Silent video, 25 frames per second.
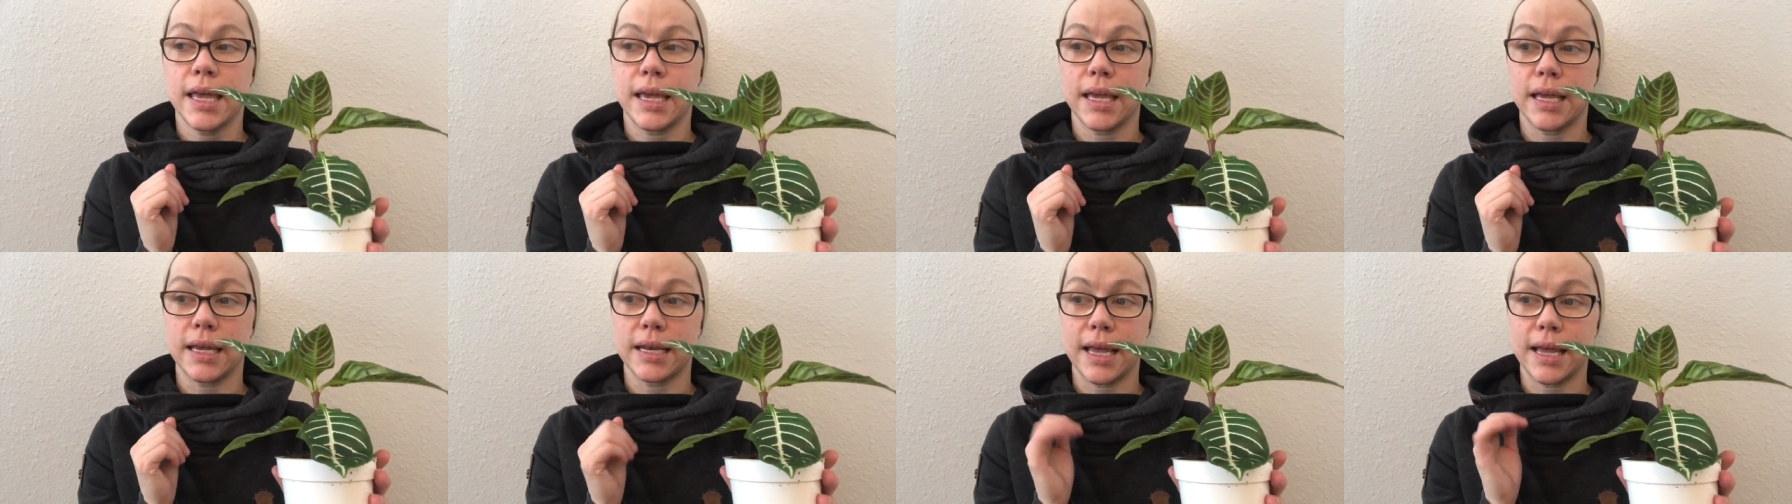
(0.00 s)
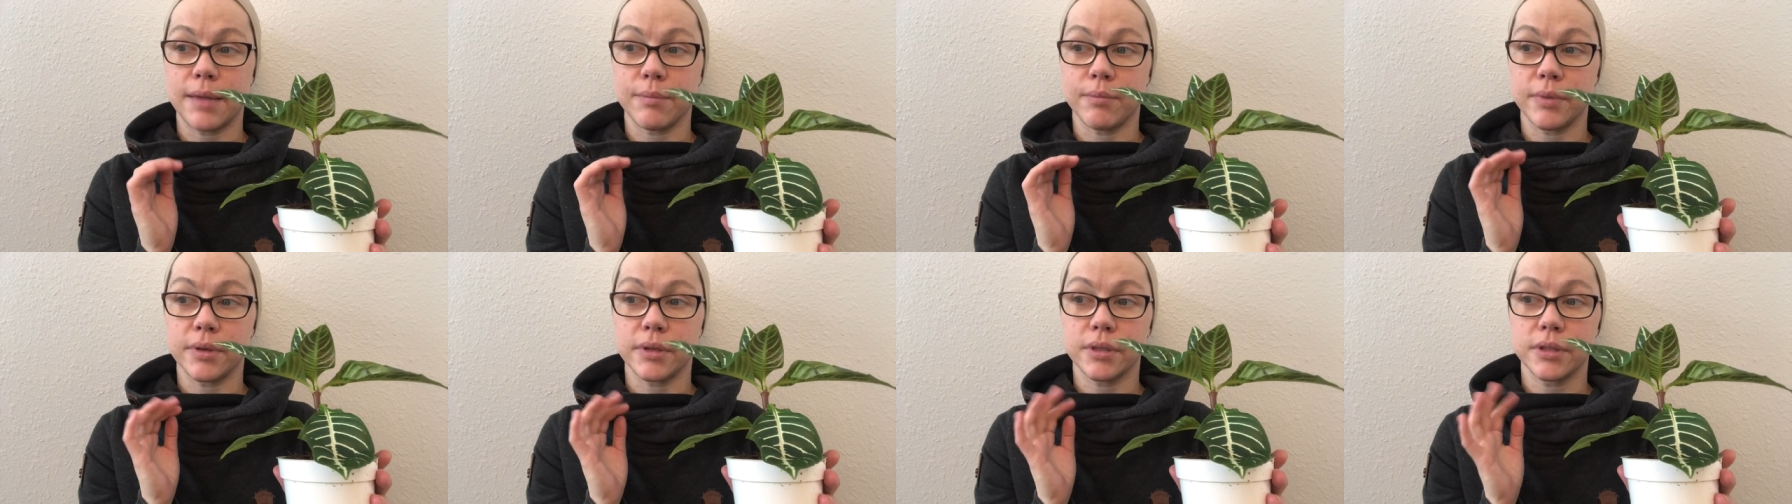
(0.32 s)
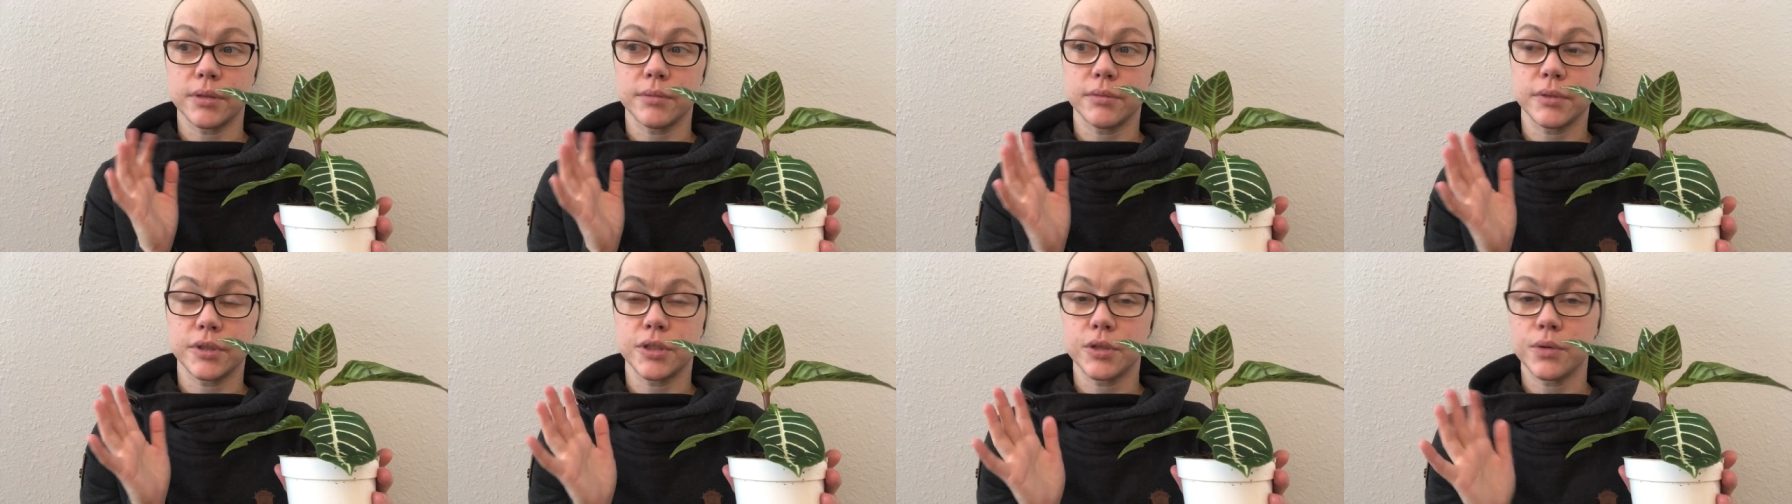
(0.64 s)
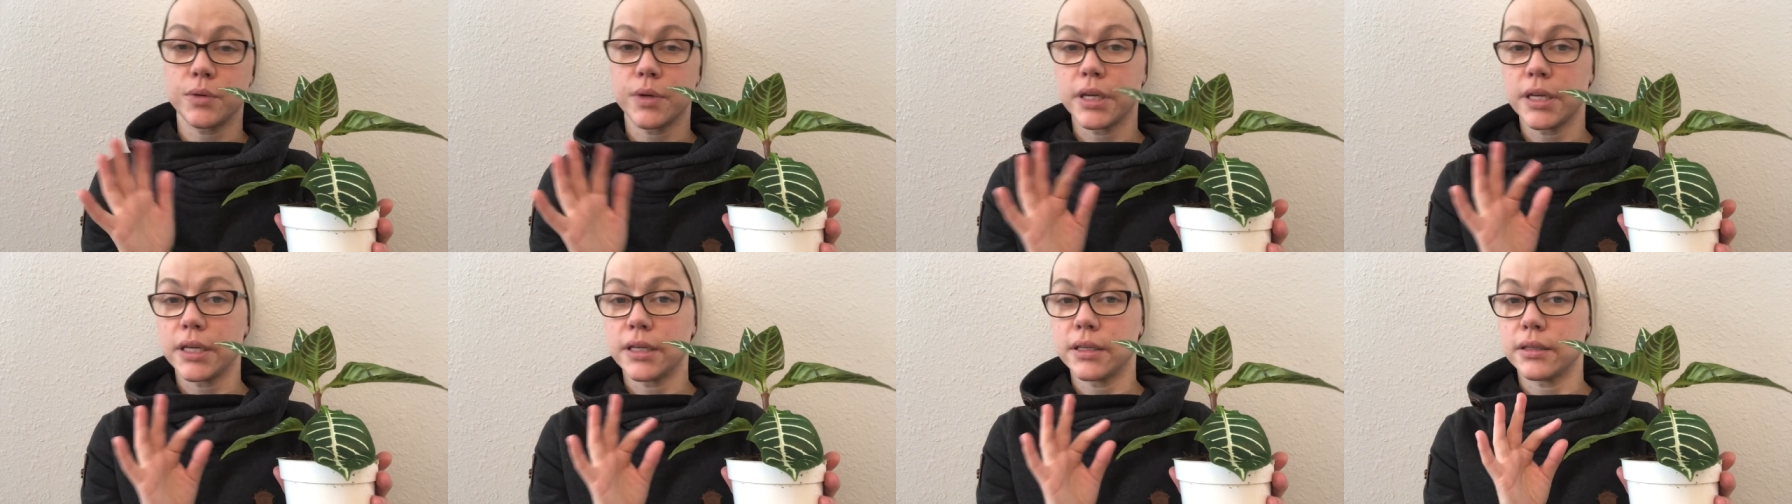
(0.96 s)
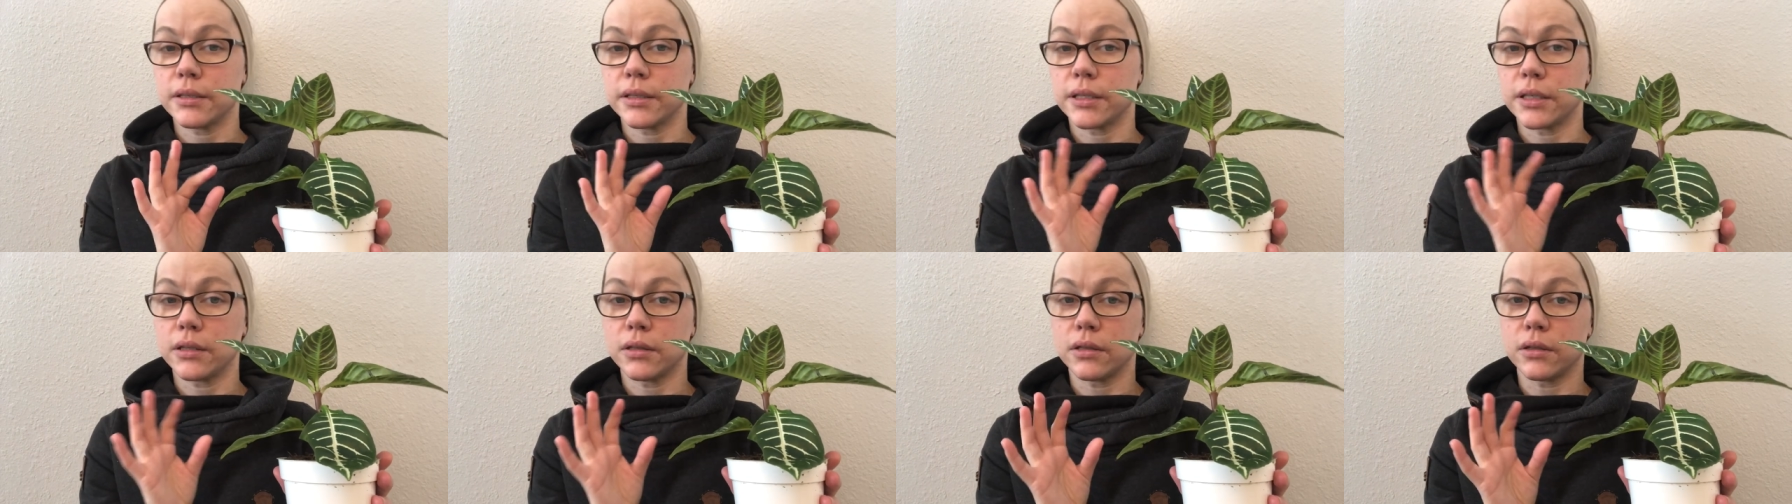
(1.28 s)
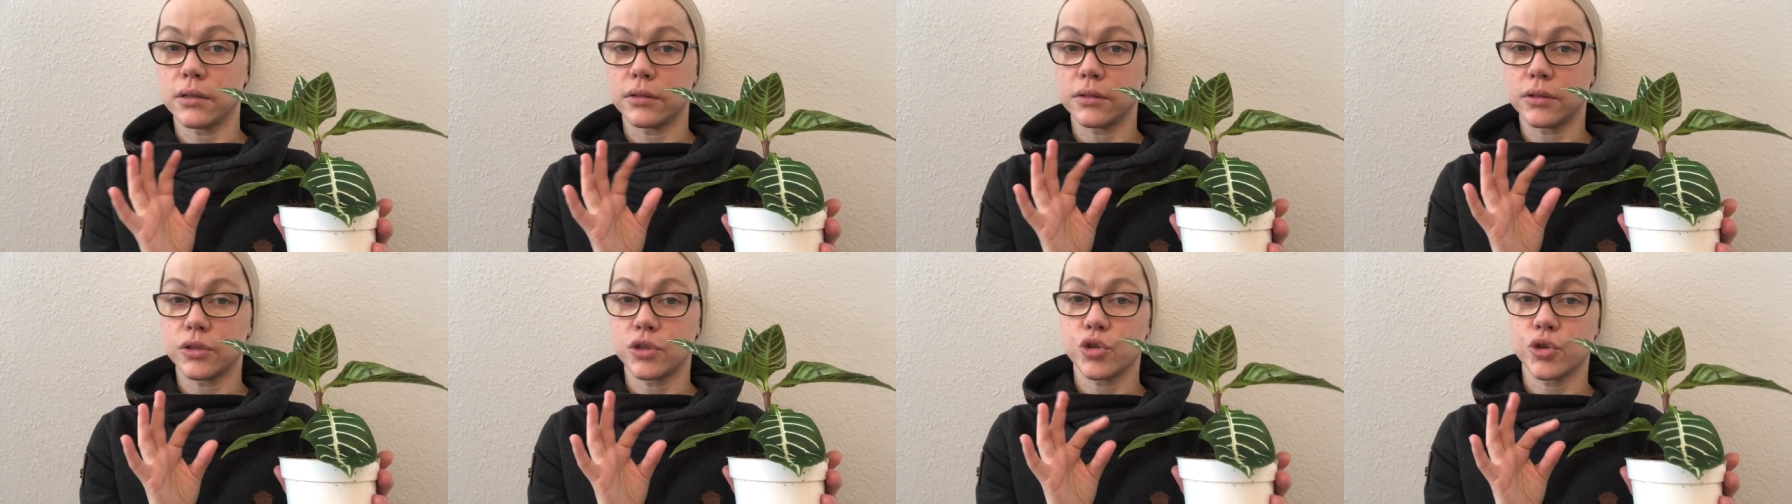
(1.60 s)
and I've been doing
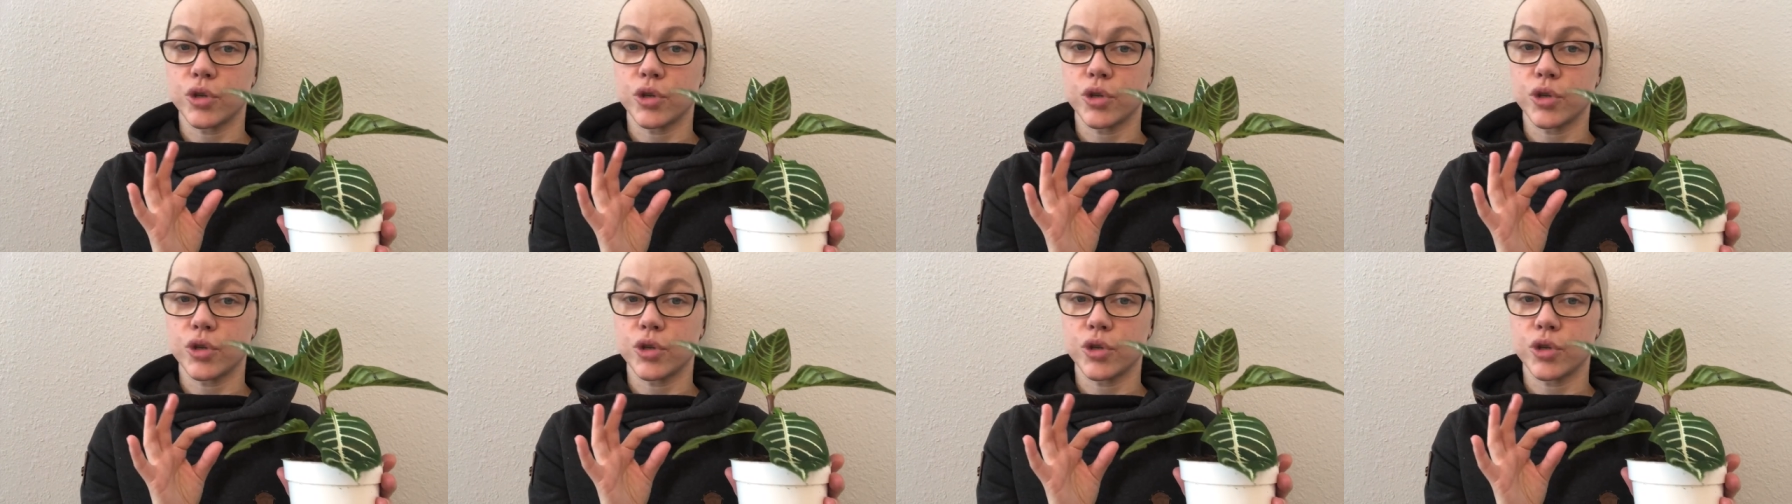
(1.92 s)
little